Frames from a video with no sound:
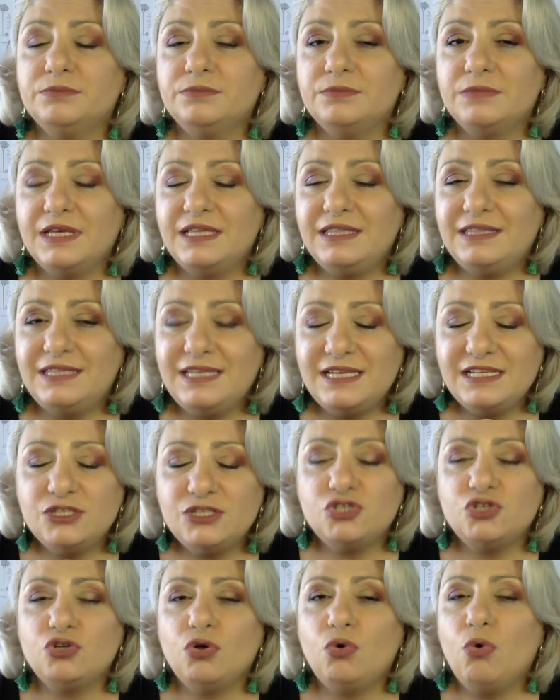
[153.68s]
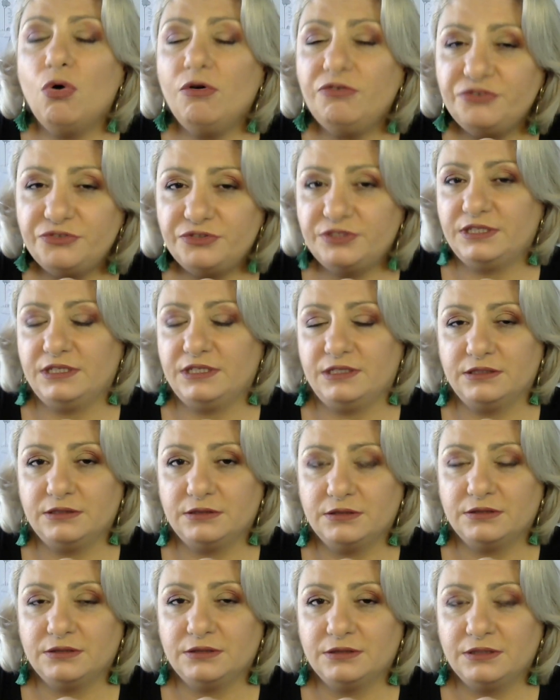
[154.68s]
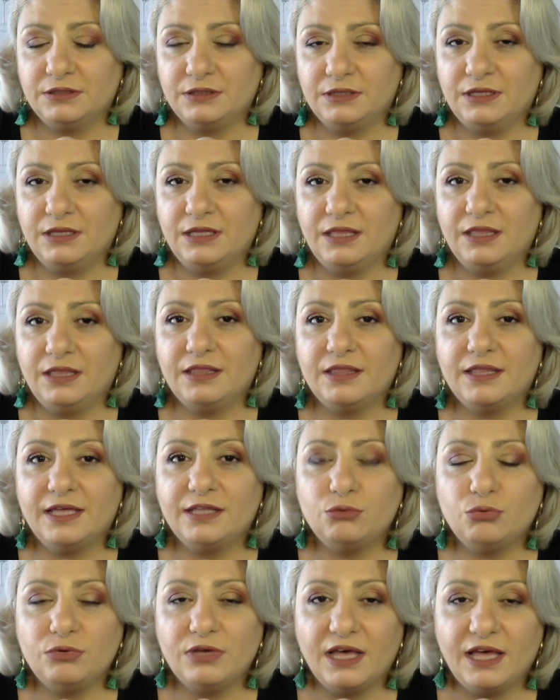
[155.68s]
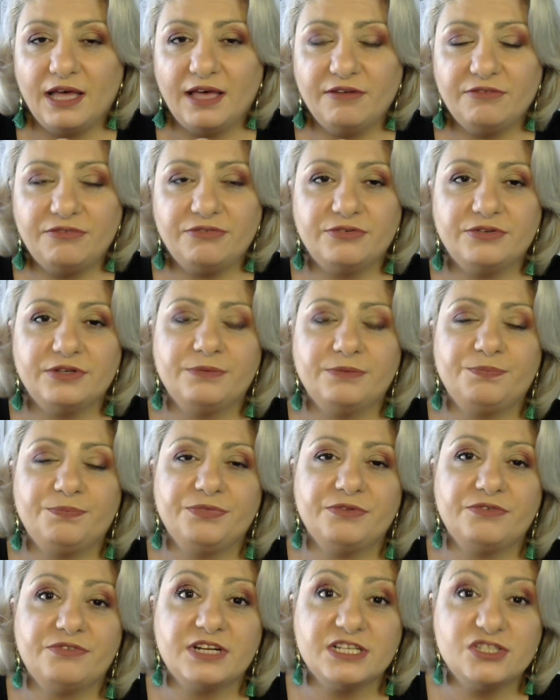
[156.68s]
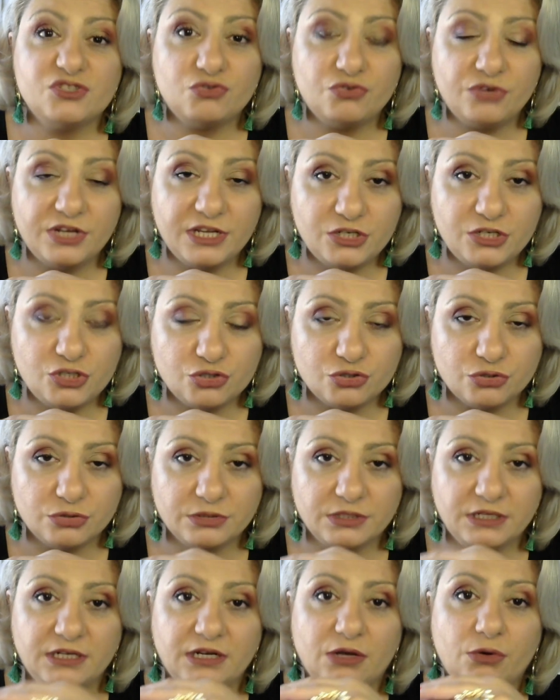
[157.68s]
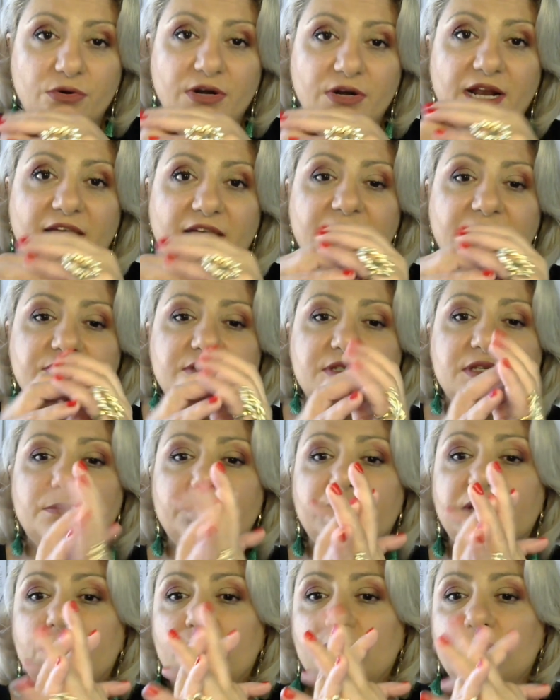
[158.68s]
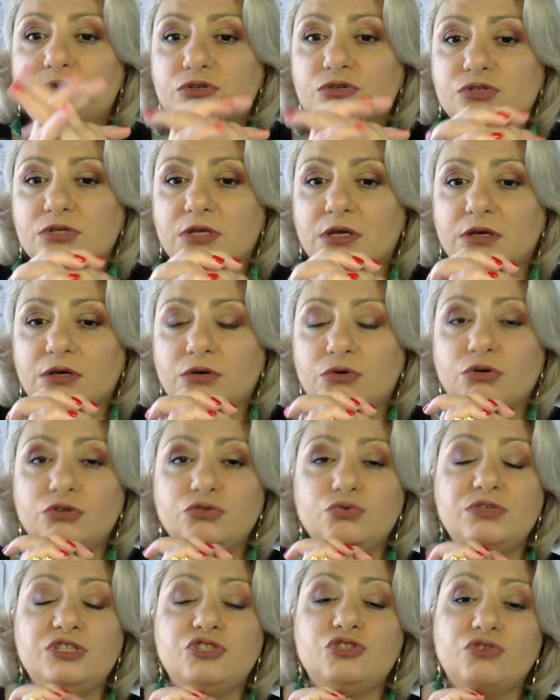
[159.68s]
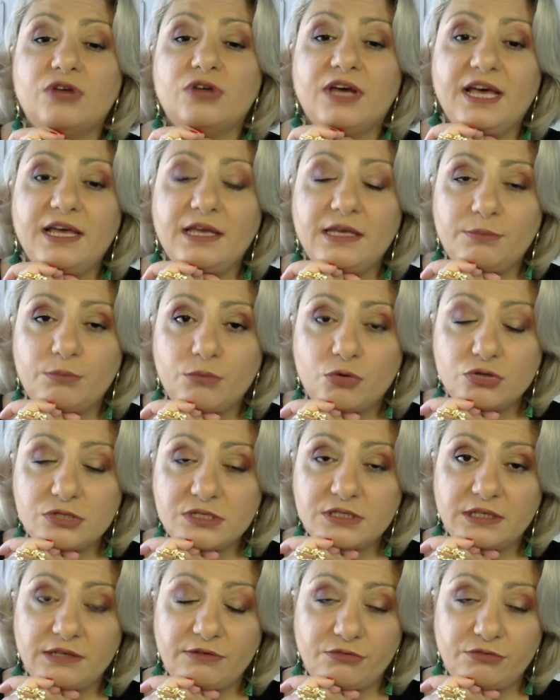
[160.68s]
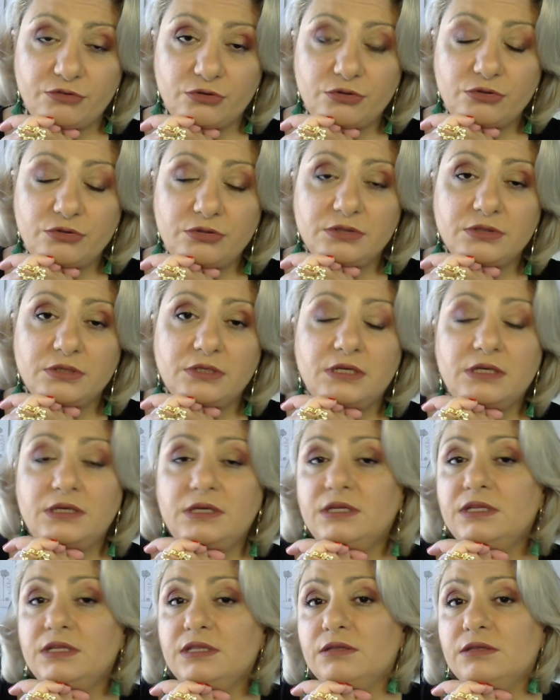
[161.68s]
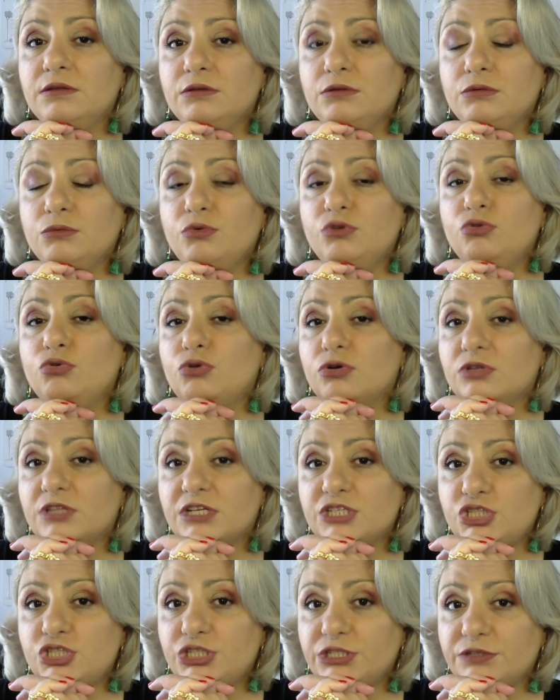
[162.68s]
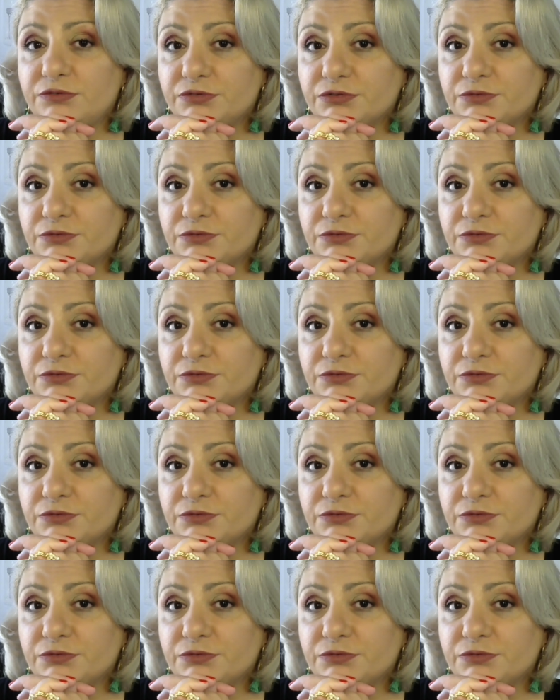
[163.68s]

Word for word: it is so often that we have frustration in our lives because what we try mostly for, we do not achieve.